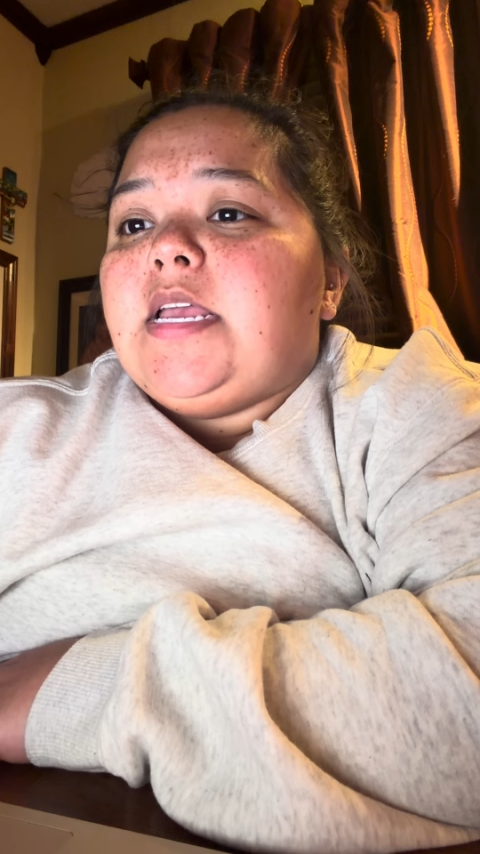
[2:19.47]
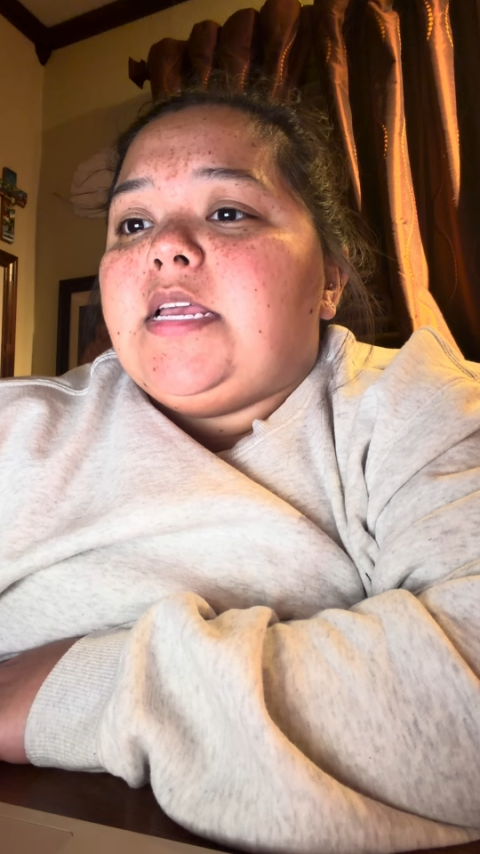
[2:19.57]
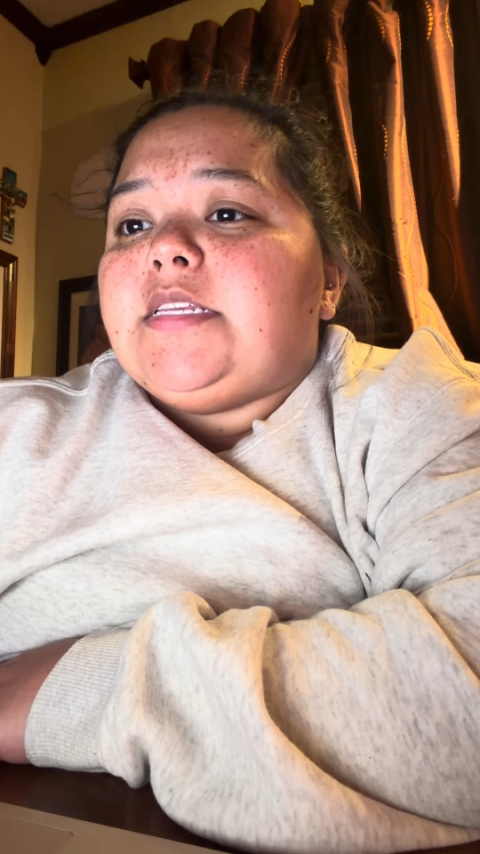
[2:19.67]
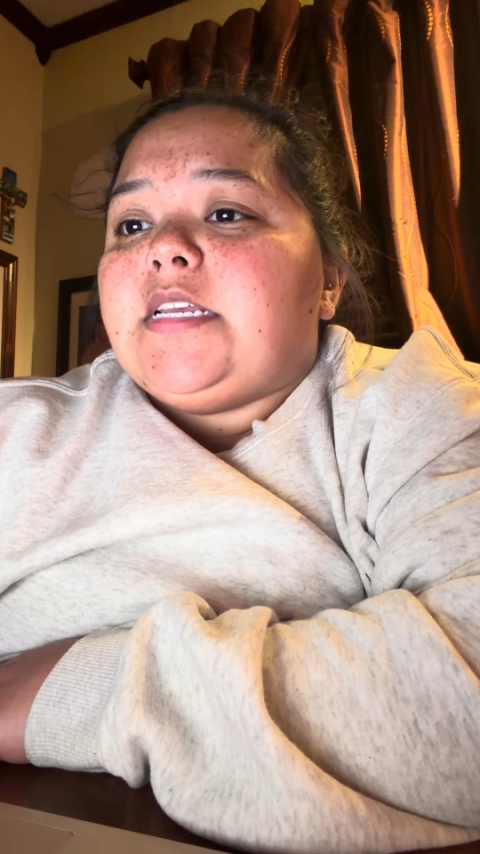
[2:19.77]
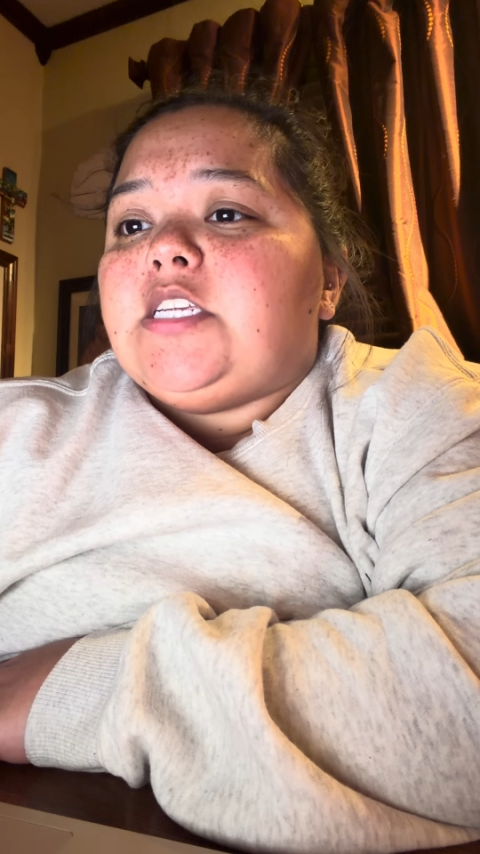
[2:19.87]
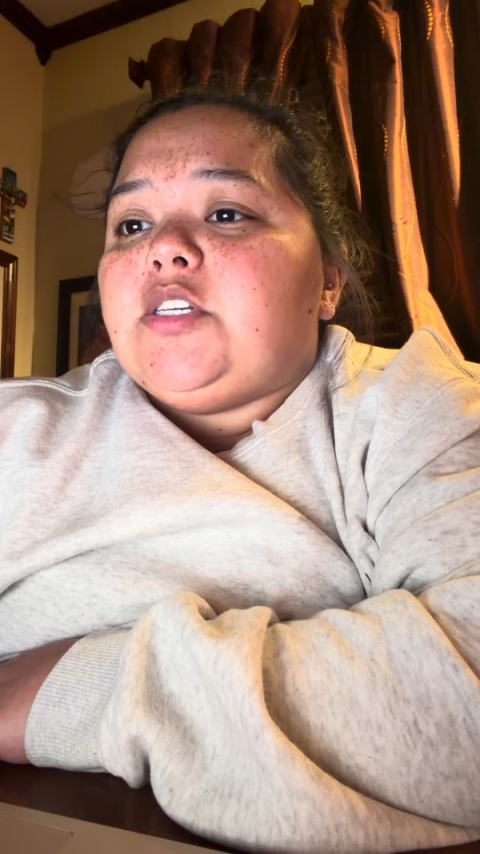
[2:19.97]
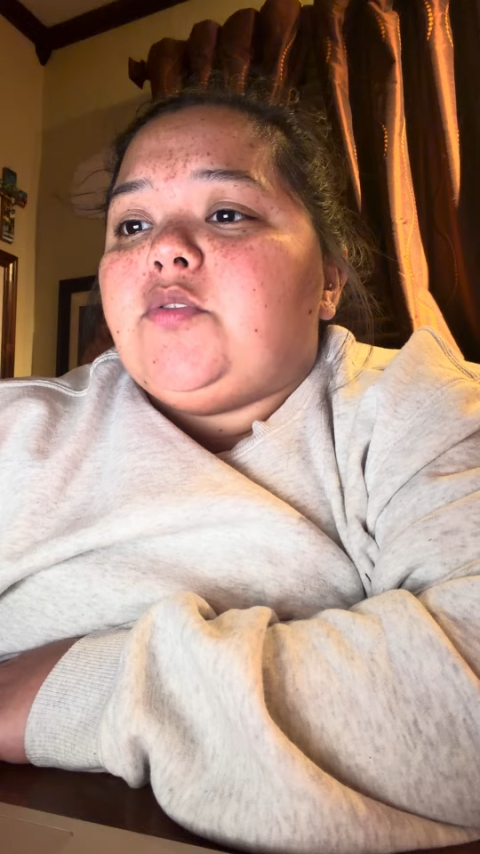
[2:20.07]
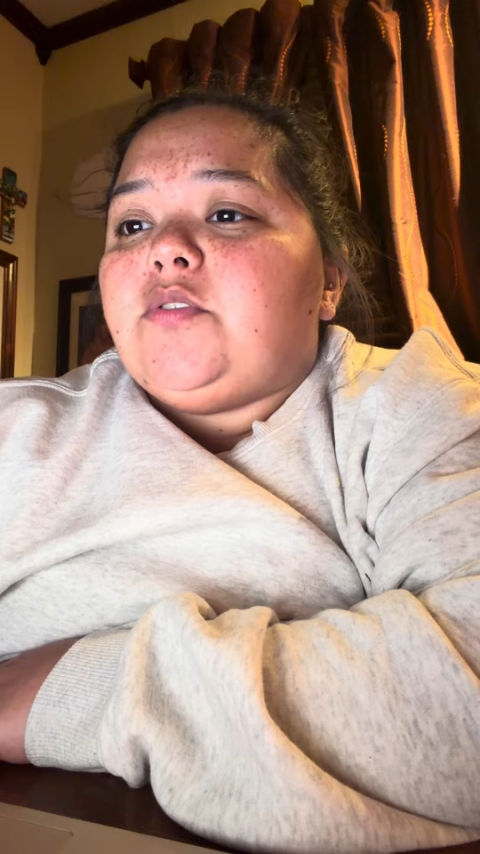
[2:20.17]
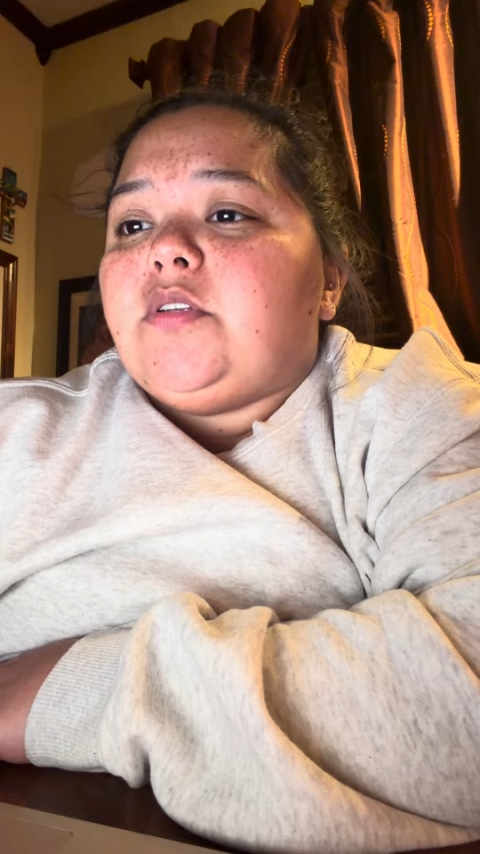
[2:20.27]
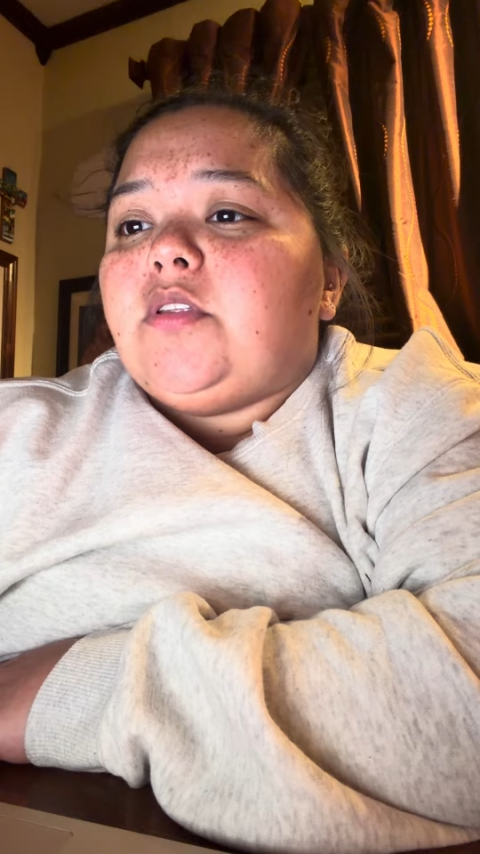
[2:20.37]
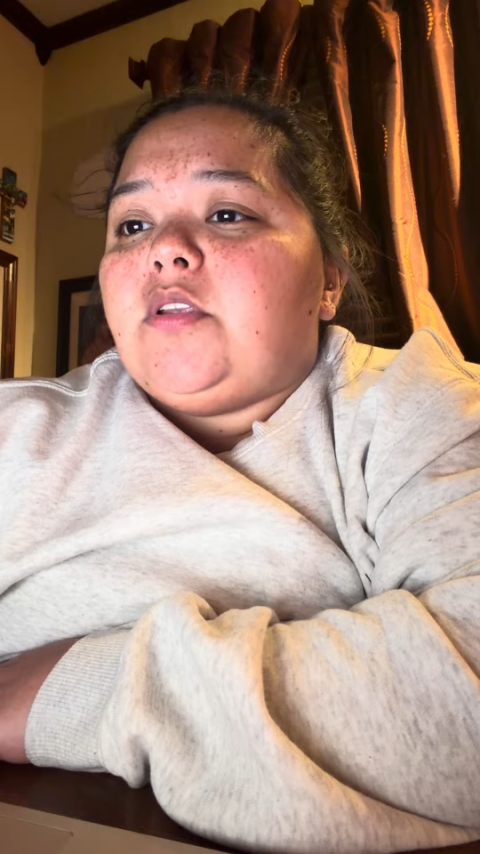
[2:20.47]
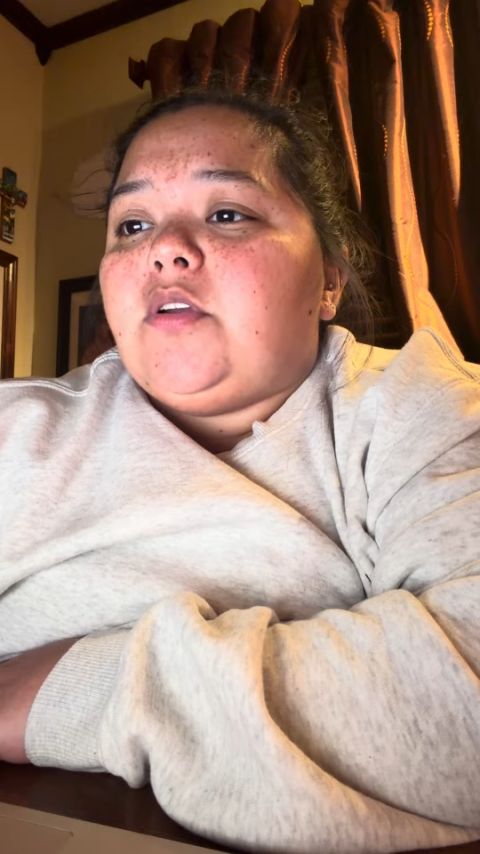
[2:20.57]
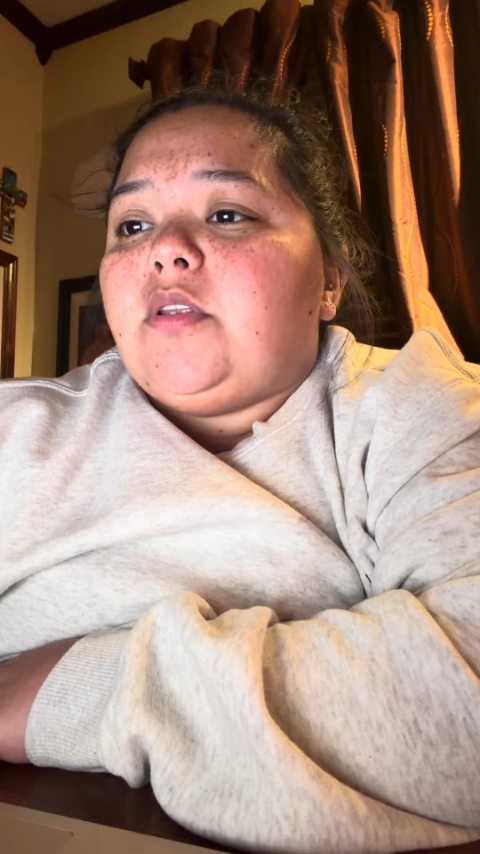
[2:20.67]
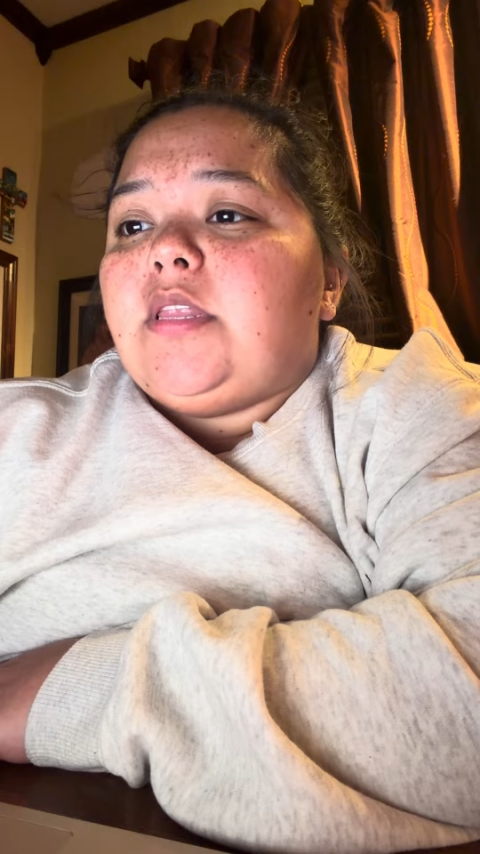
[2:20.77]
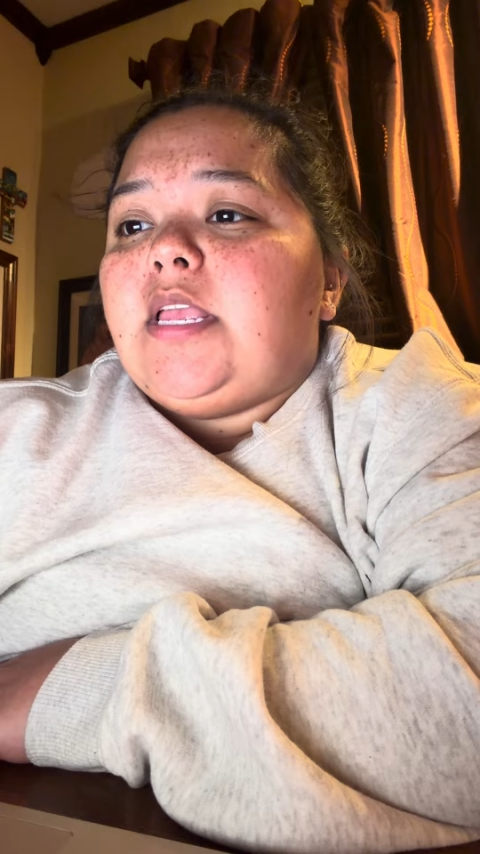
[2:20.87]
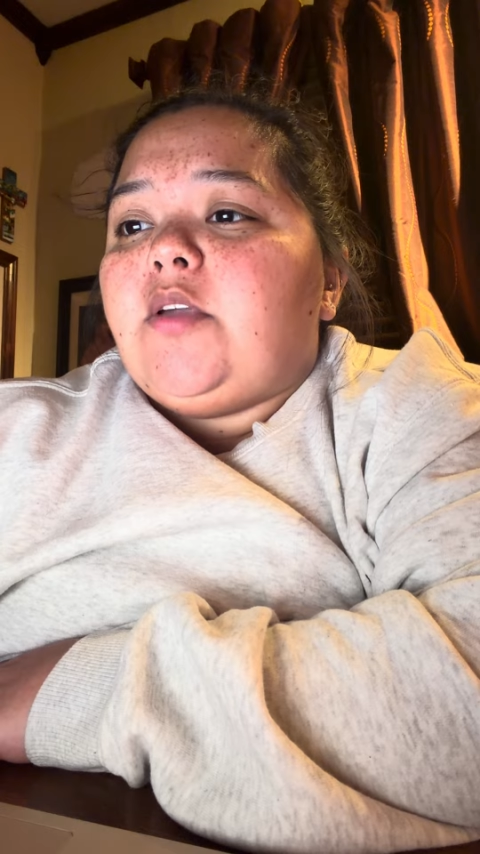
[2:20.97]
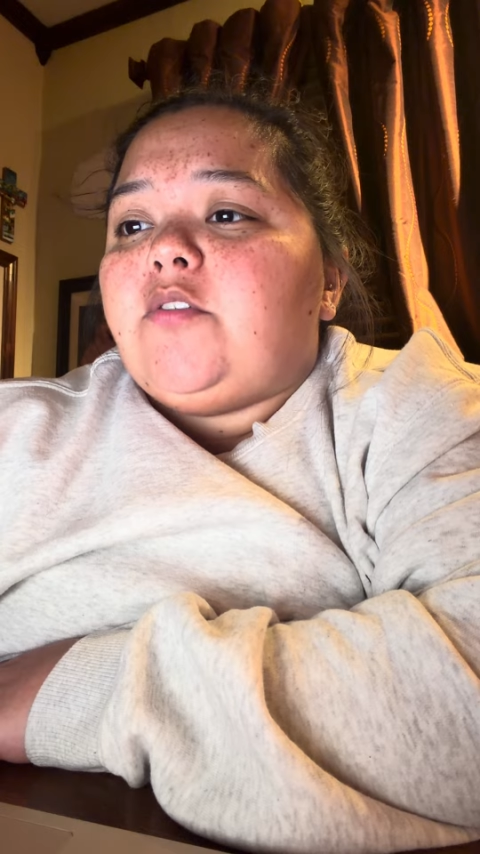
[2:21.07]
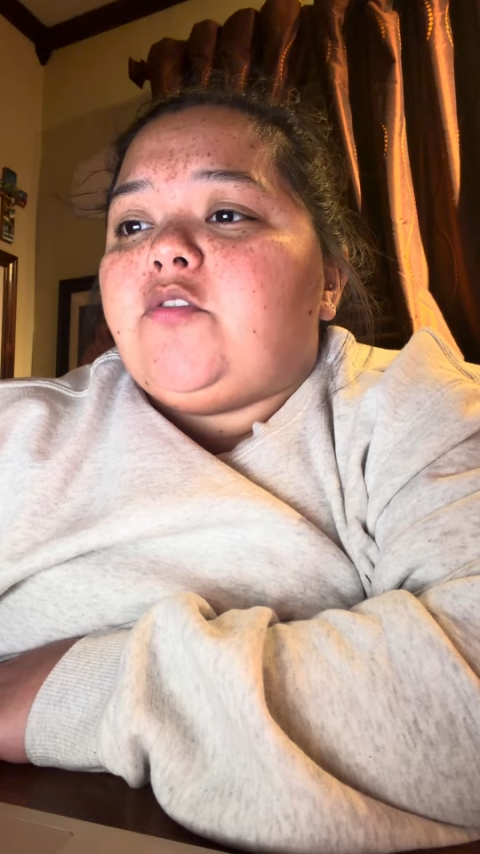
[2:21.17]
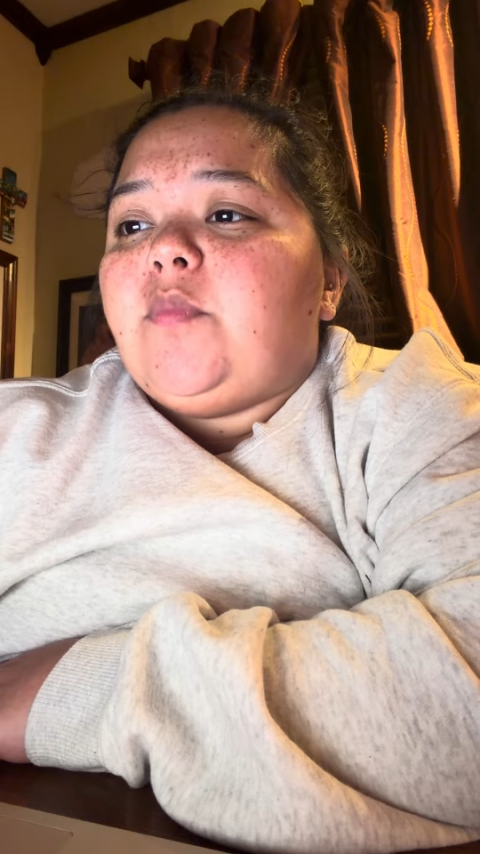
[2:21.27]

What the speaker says: is that children learn language